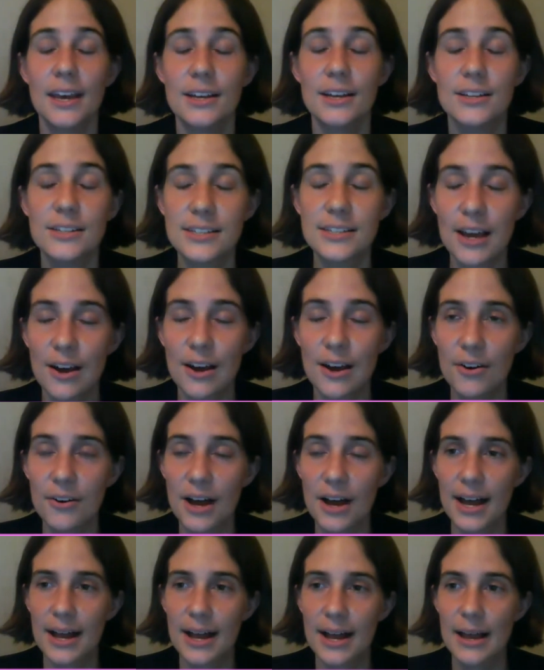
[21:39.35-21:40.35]
So
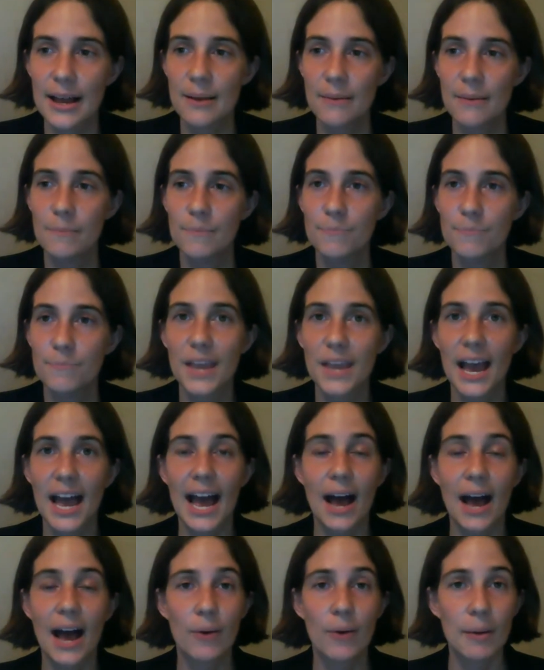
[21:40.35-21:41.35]

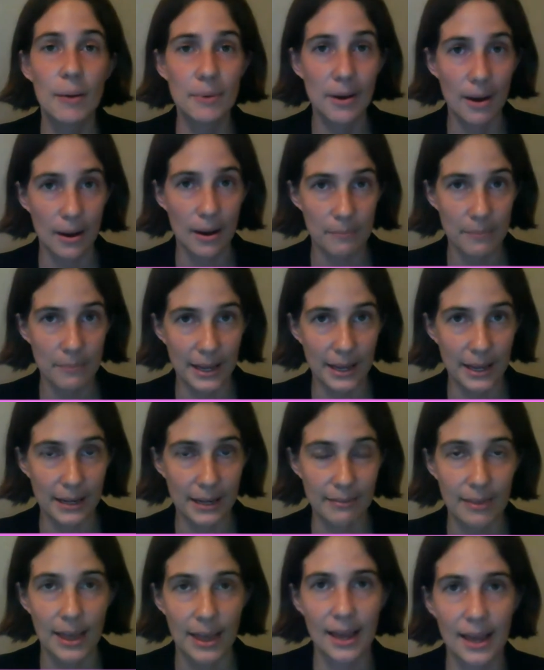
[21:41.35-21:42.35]
how I'm
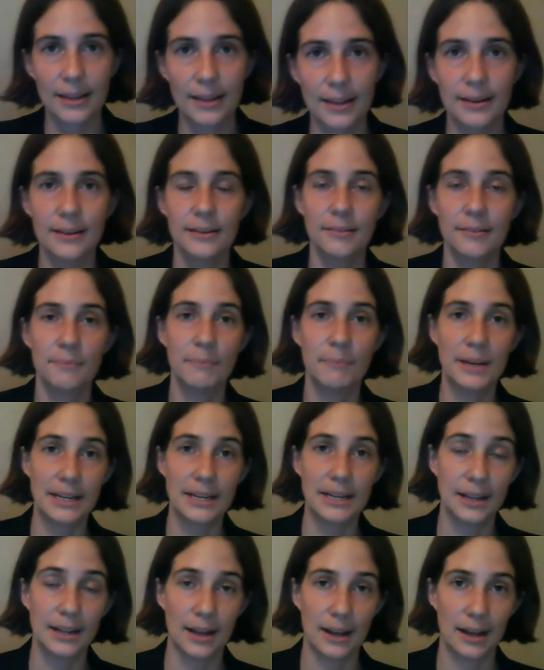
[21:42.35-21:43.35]
combating that,
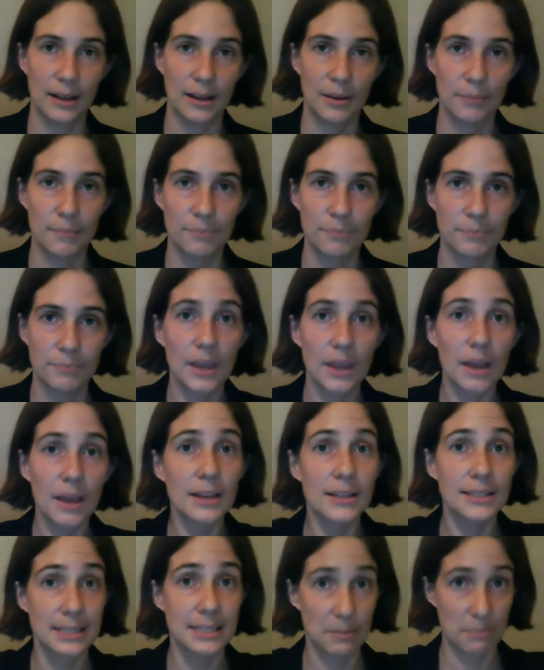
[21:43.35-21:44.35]
my
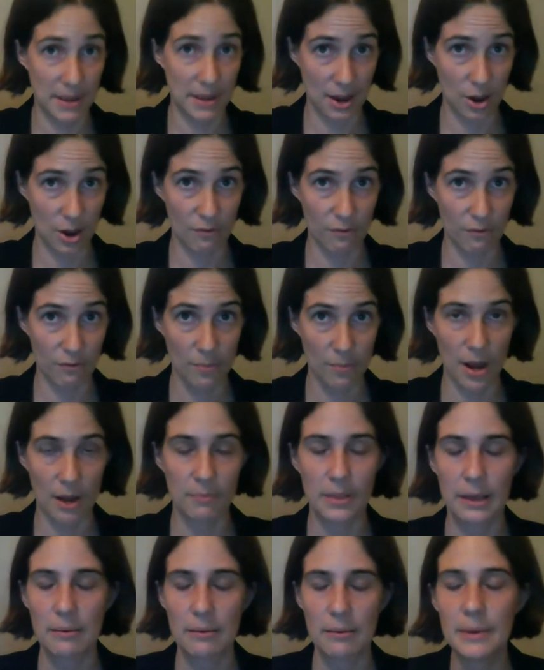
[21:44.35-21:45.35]
tipping over
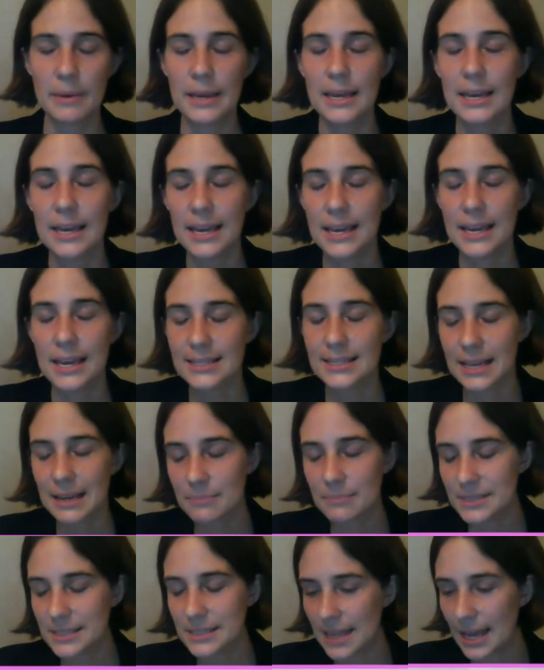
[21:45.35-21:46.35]
problem, is
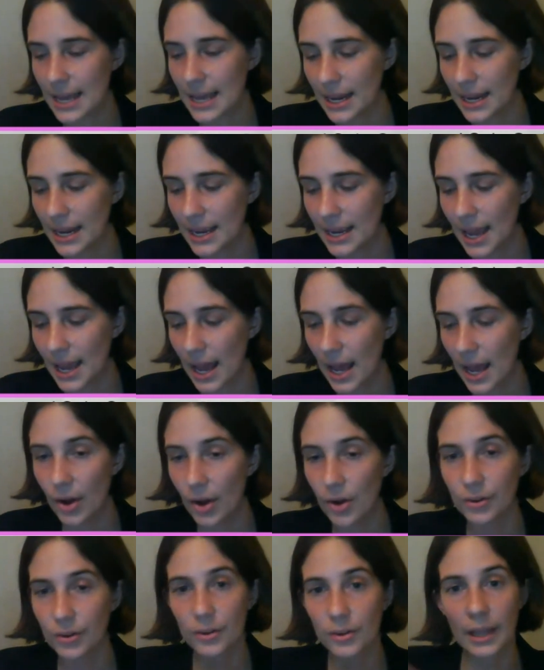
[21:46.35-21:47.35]
I'm setting
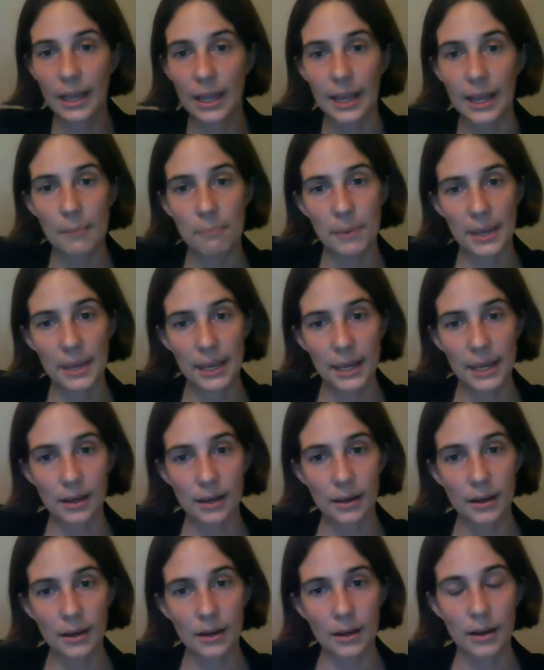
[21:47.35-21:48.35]
out like a
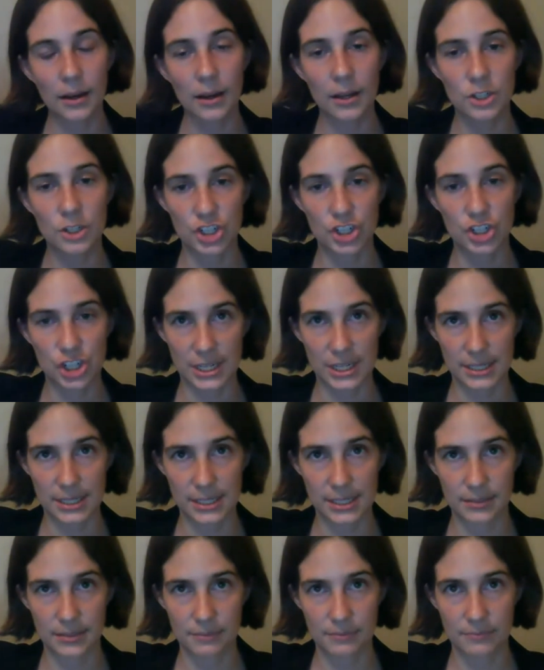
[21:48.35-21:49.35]
big
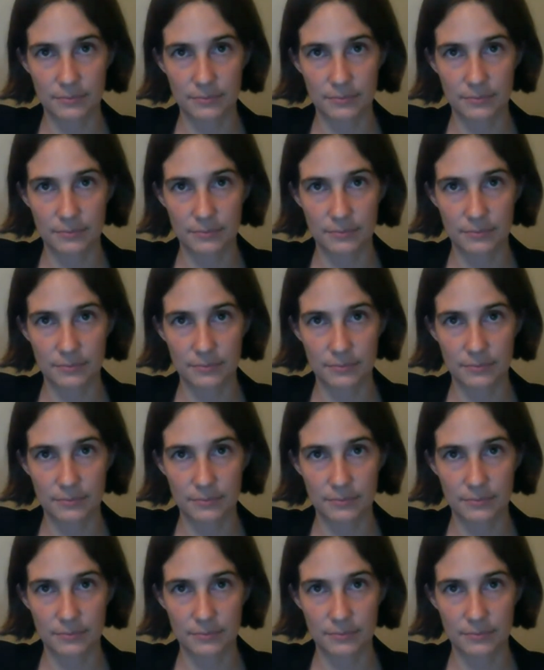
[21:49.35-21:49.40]
sheet.